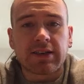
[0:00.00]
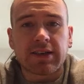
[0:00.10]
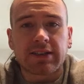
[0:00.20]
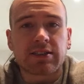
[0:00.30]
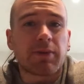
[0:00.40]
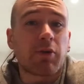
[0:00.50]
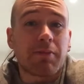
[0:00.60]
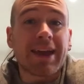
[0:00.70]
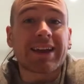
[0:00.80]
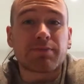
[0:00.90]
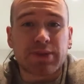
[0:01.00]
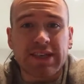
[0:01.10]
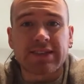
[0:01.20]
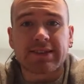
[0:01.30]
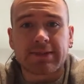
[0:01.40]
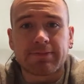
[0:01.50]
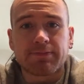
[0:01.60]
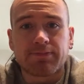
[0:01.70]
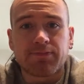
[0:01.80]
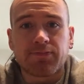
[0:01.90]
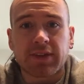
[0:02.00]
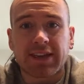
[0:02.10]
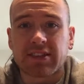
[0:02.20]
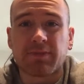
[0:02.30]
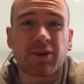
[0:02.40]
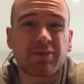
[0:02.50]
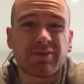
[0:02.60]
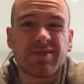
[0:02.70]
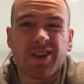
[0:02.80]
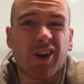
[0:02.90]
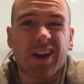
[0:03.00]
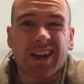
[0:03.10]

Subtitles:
It's about making peace. It's about not